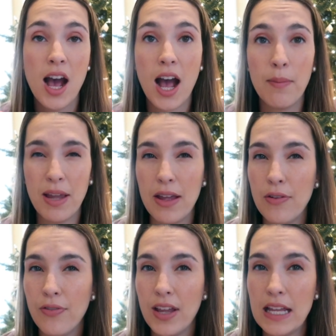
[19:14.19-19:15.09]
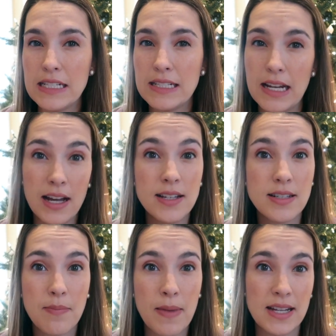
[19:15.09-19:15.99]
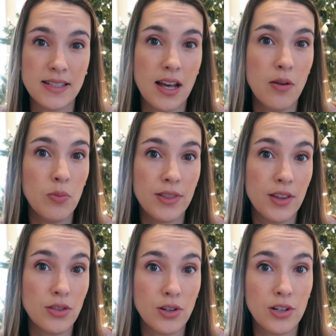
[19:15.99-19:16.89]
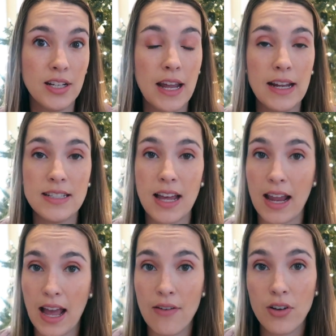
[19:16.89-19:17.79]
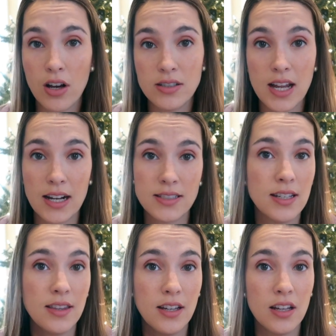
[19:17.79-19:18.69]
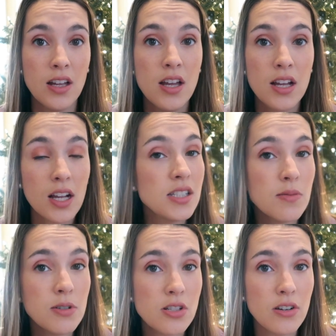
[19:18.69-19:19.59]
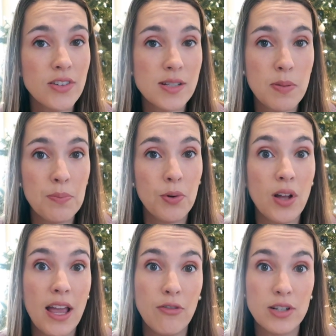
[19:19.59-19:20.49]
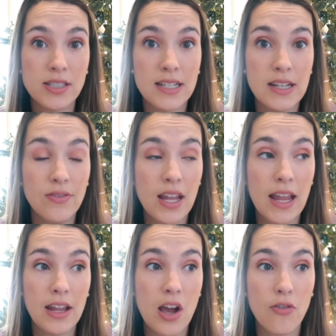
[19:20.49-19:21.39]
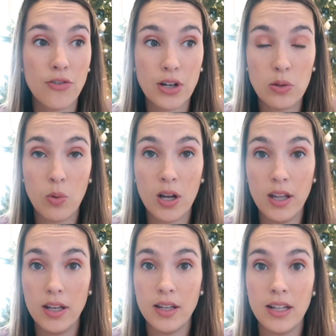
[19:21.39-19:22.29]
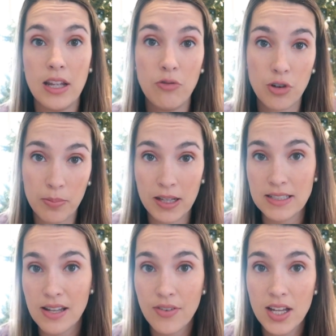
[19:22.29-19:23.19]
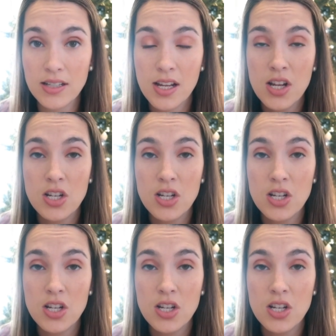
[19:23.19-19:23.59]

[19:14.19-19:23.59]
Um, if it does mess up within 30 days, I have contacted the customer service people and received a free one in replace of it.